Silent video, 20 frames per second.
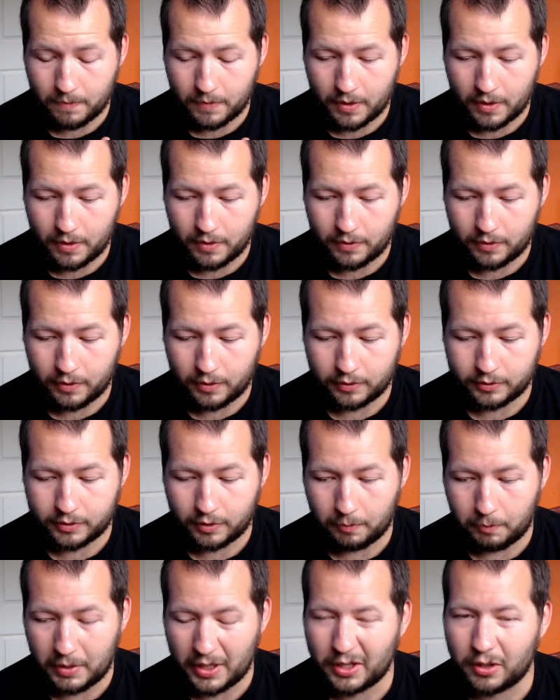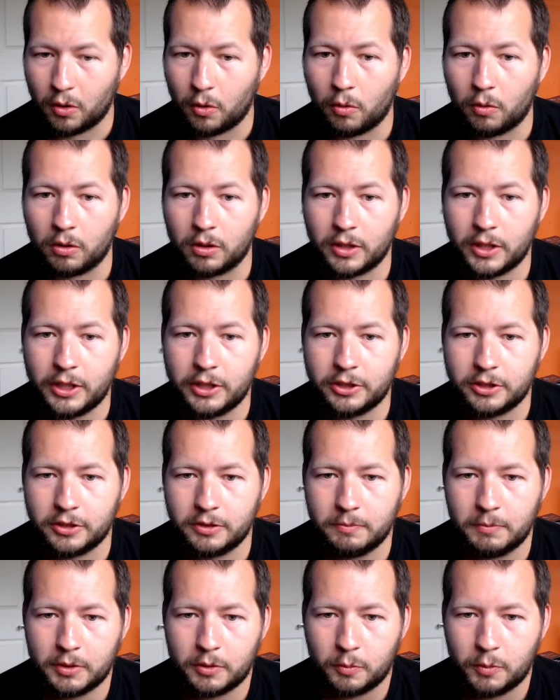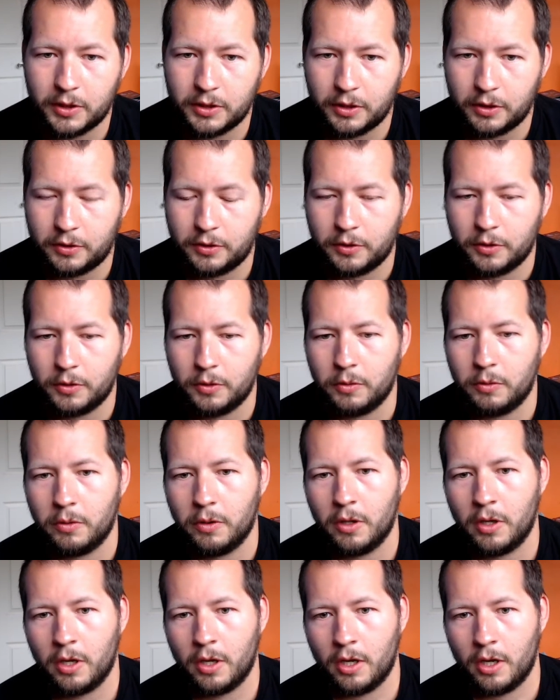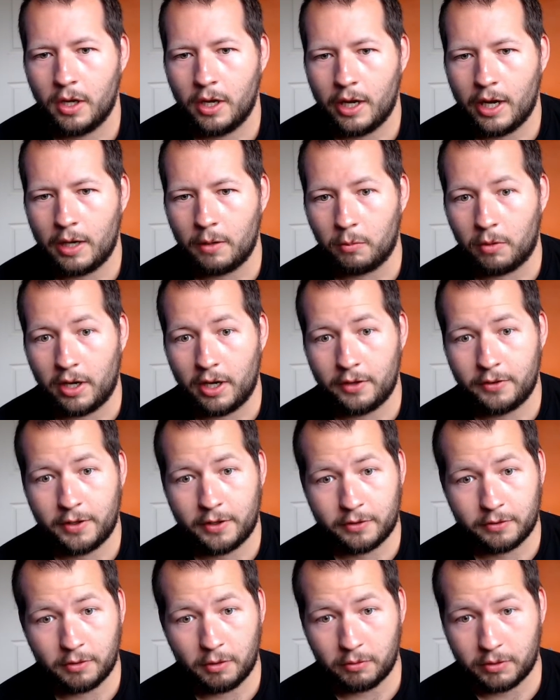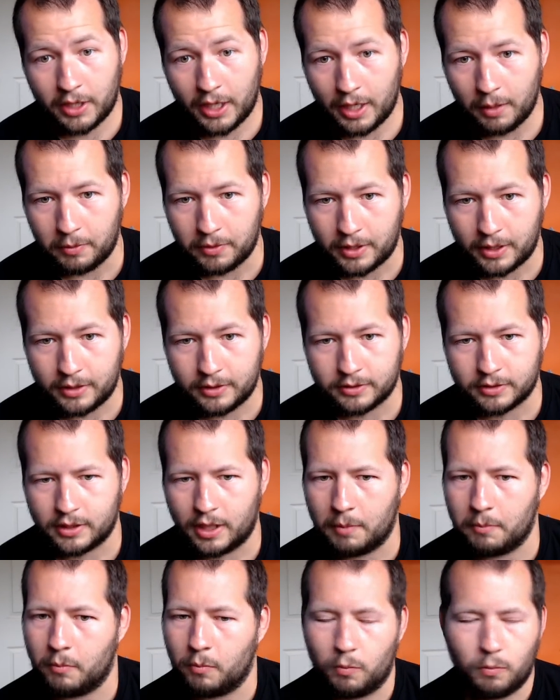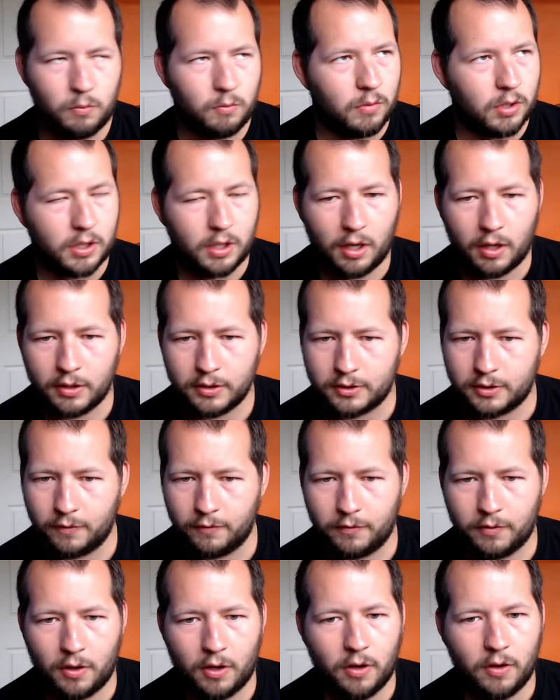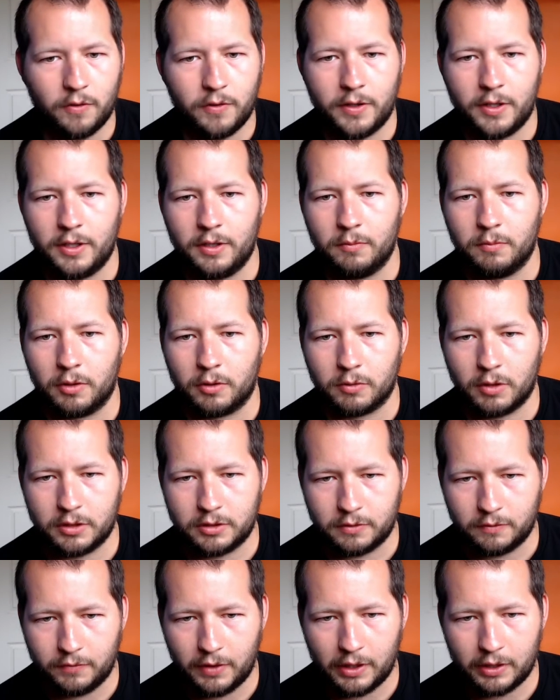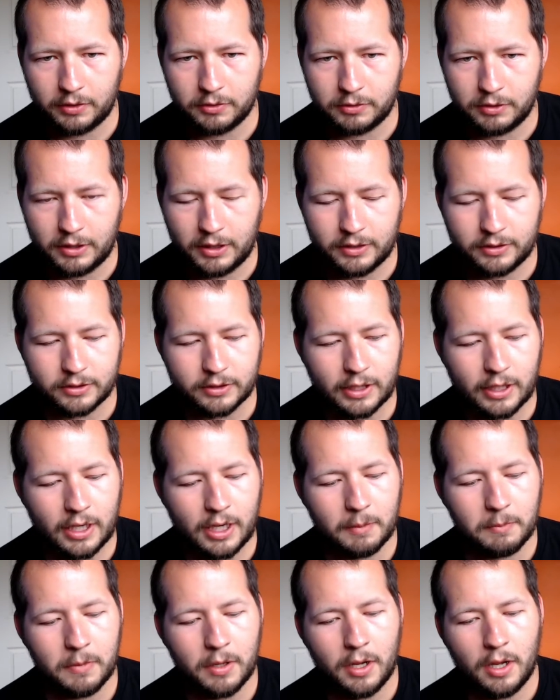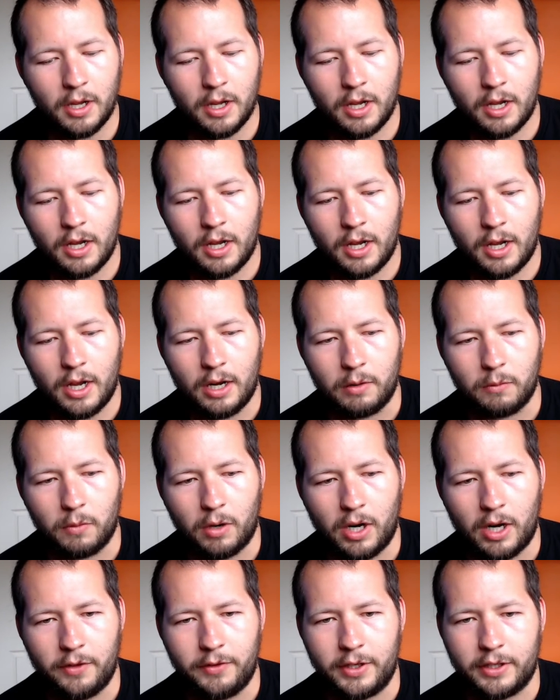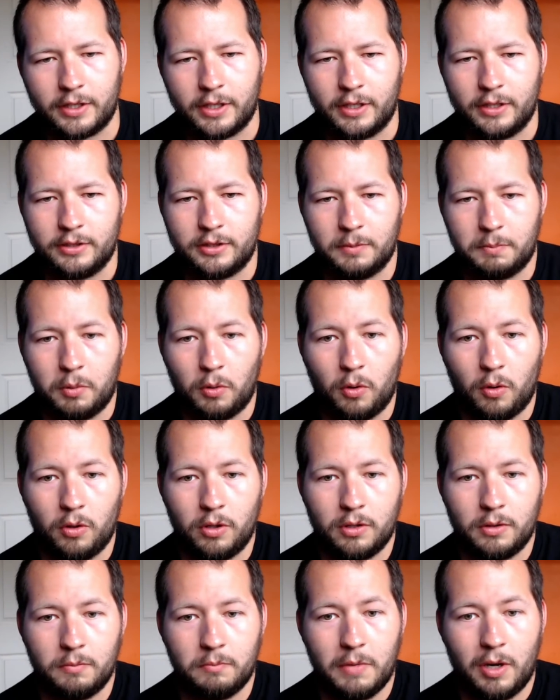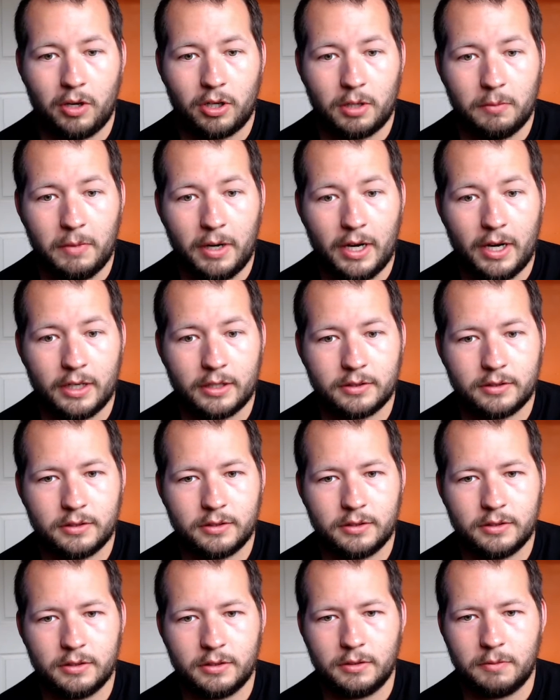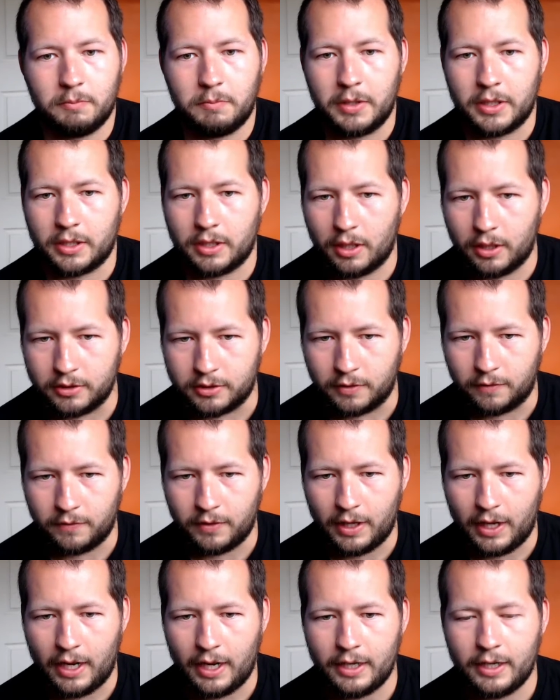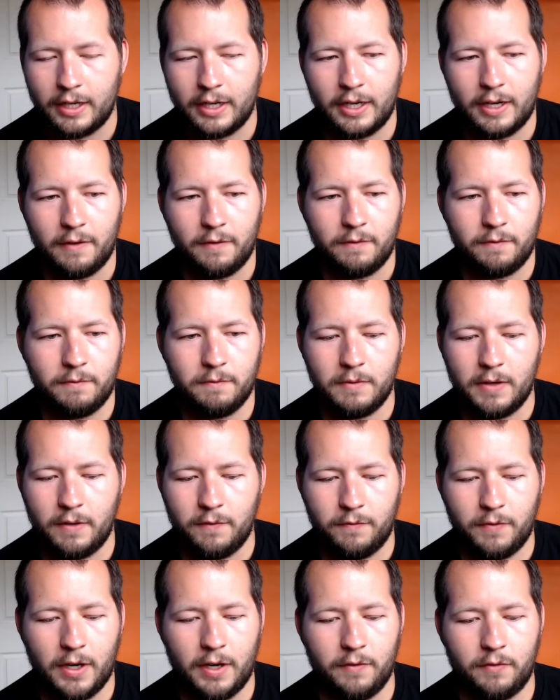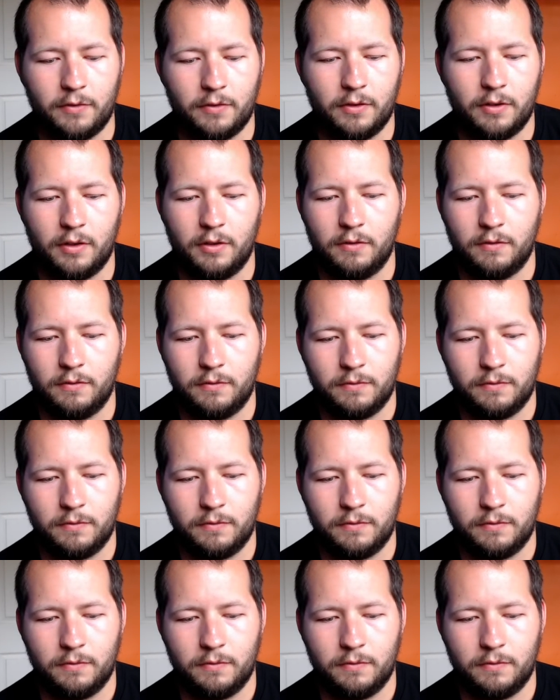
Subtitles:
there's a big correlation between the two, and why I think they're okay with Islam, regardless of all the regressive values in Islam, and why I think they support Malcolm X because of that in favor of,